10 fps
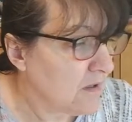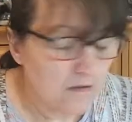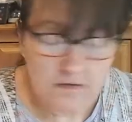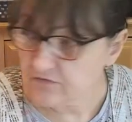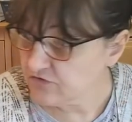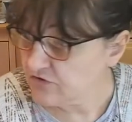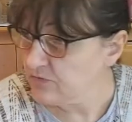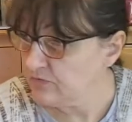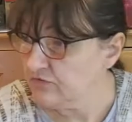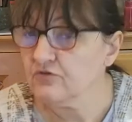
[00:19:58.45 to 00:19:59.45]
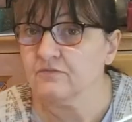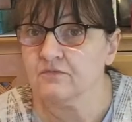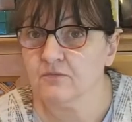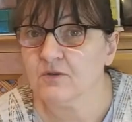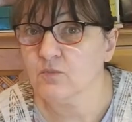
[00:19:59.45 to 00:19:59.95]
There was two, two,
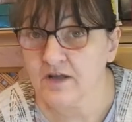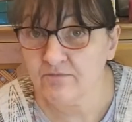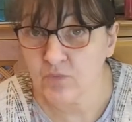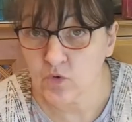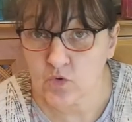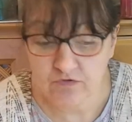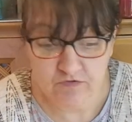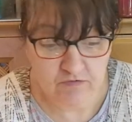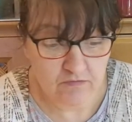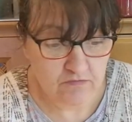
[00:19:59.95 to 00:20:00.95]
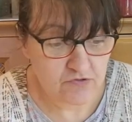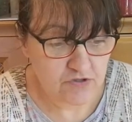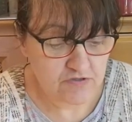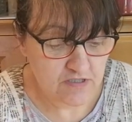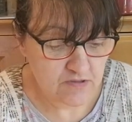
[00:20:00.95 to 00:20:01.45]
well, one I bought, I'll sure
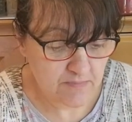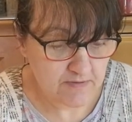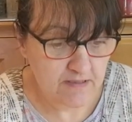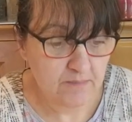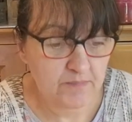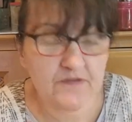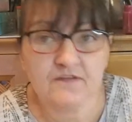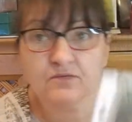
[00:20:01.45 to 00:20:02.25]
tell you about now, but this